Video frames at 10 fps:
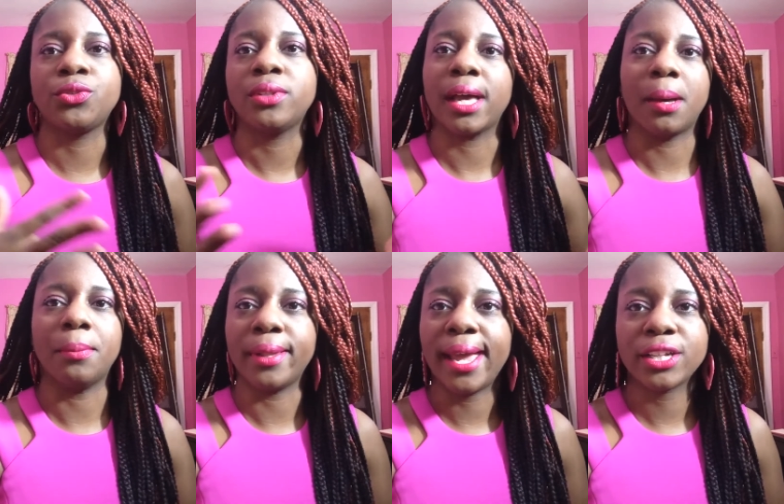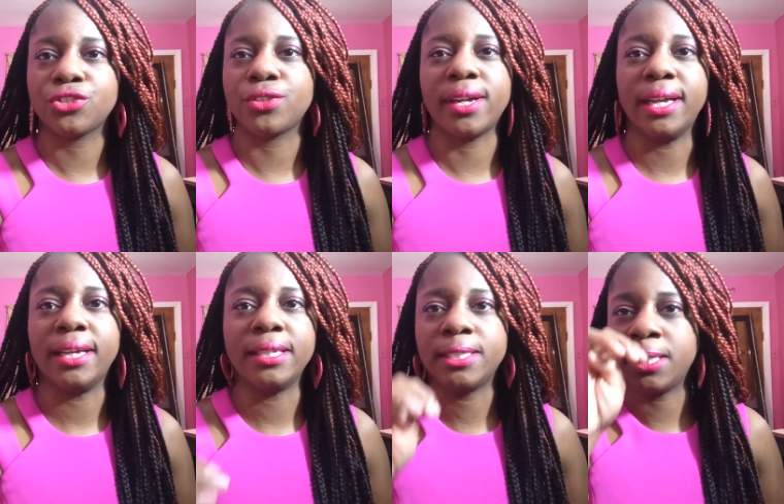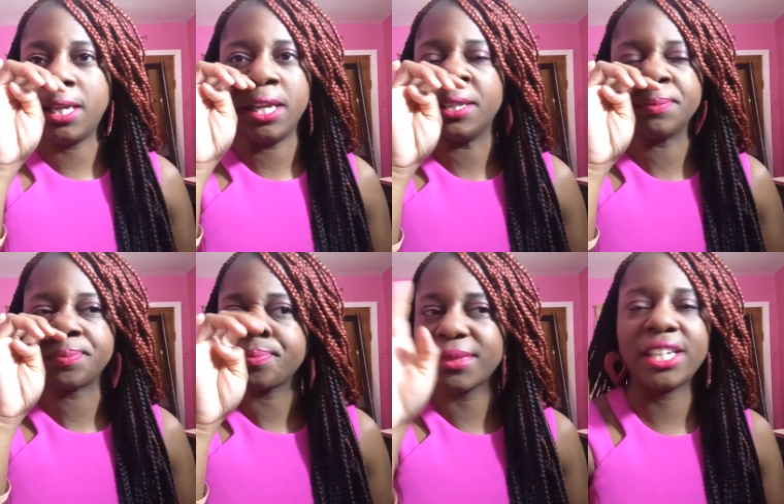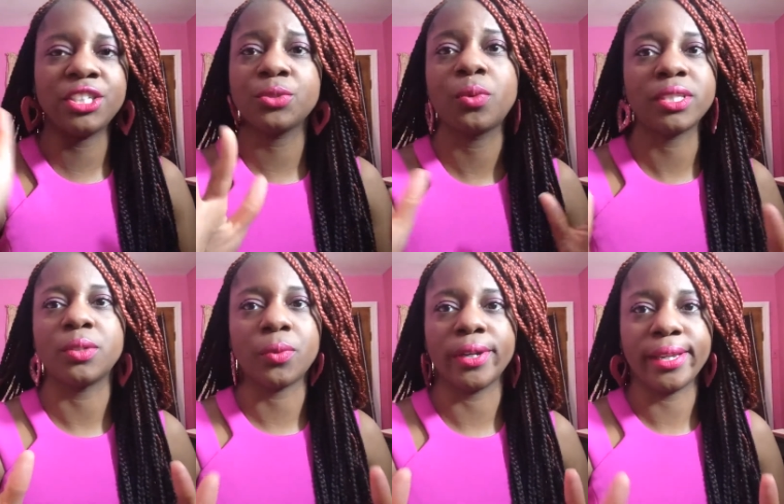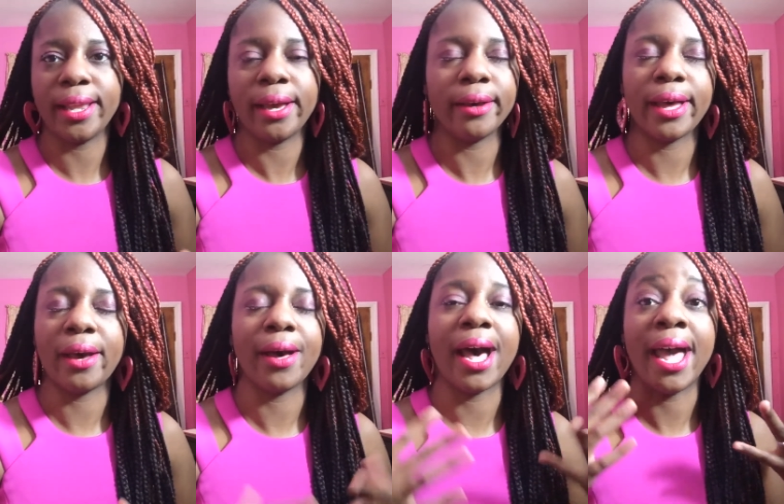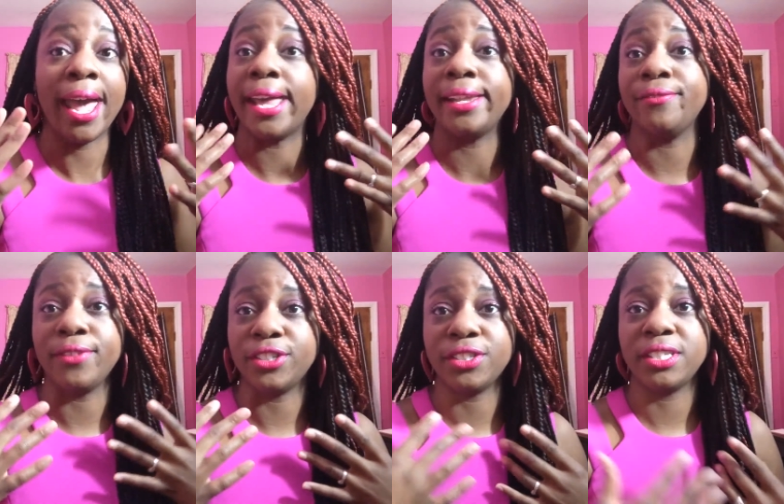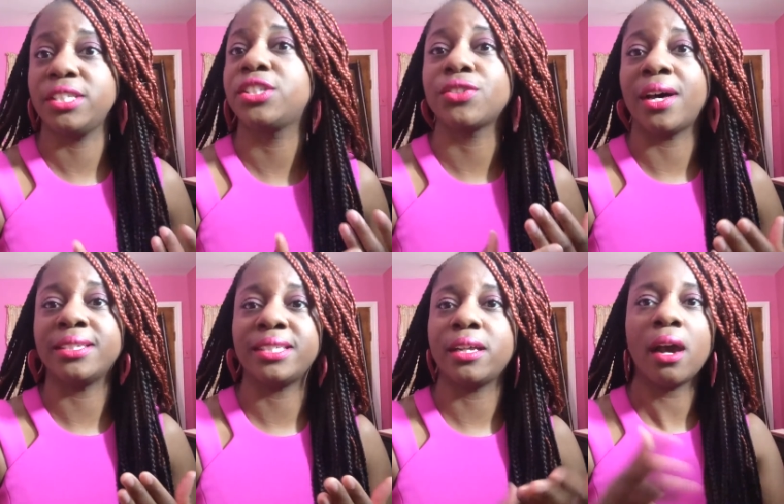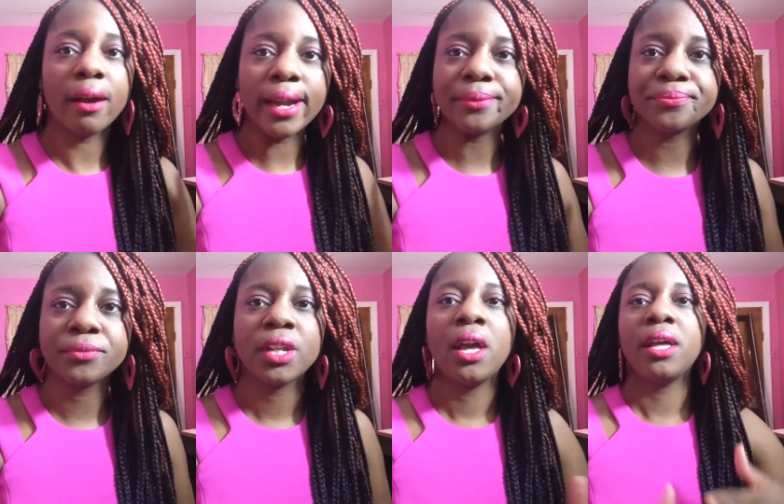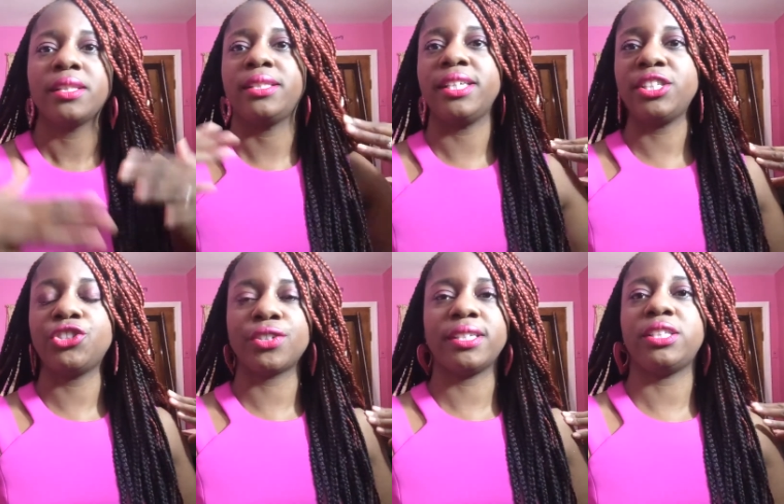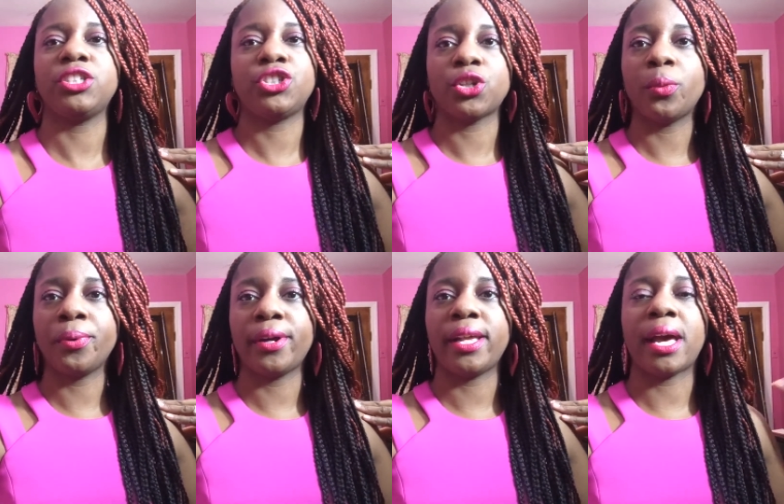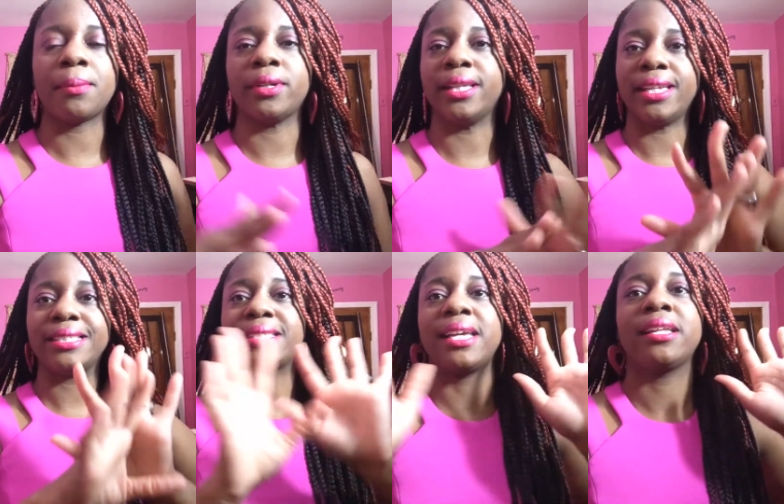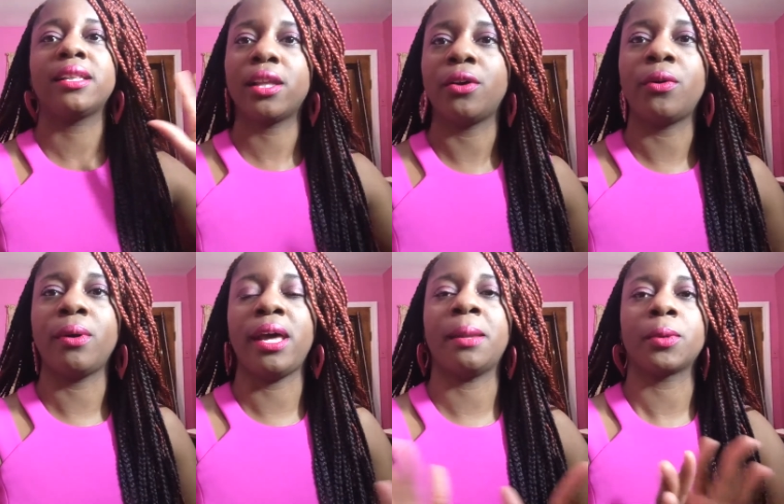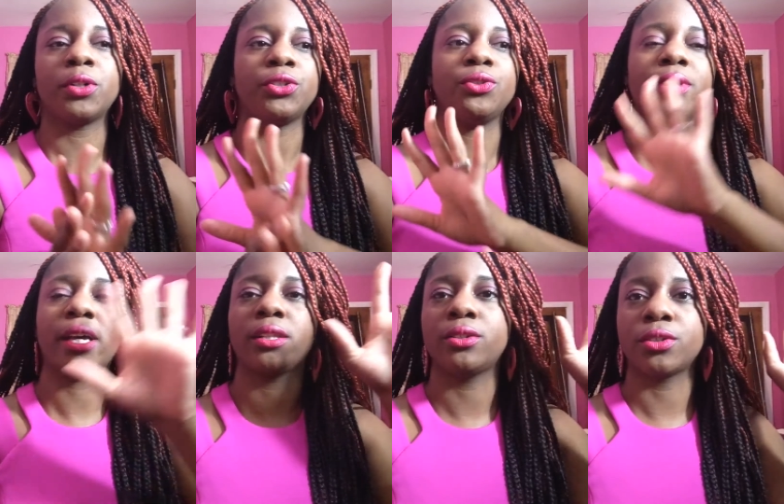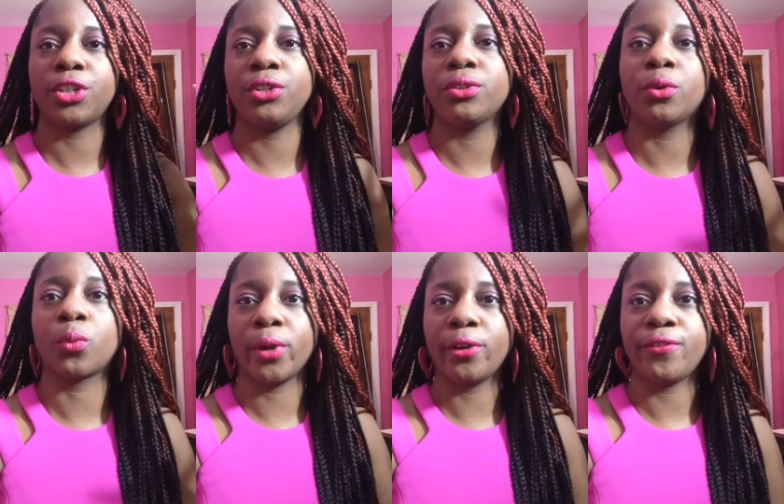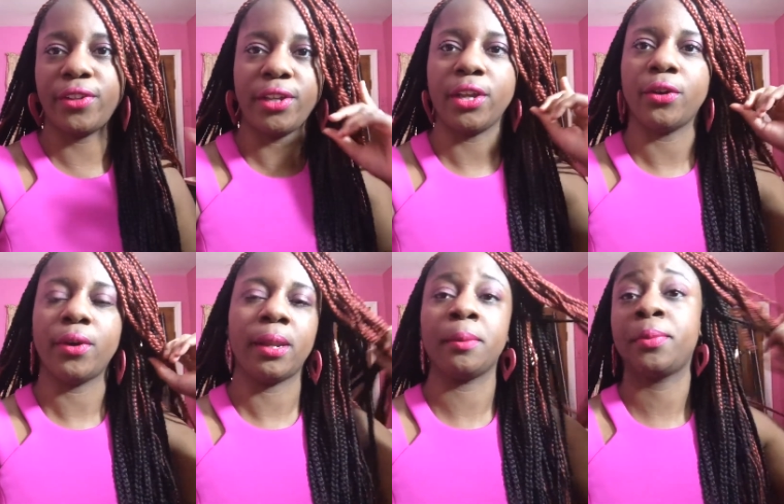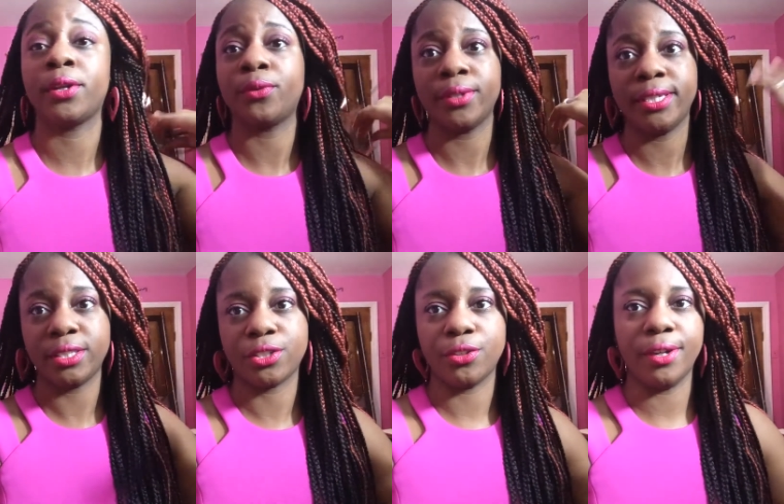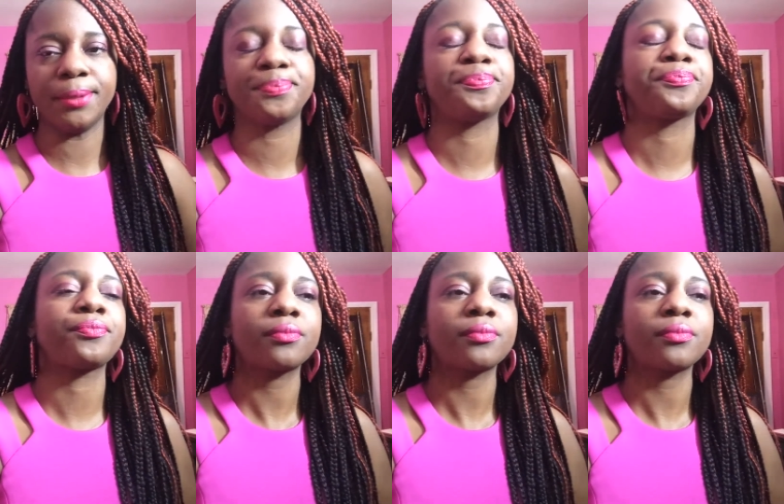I was going to do like a black dress, and it just wasn't working out how I had envisioned it. So I said, all right, this dress is so pretty, I'm going to let it stand alone, and I'm going to do like a little cute little reel video, and I'm putting it on Instagram.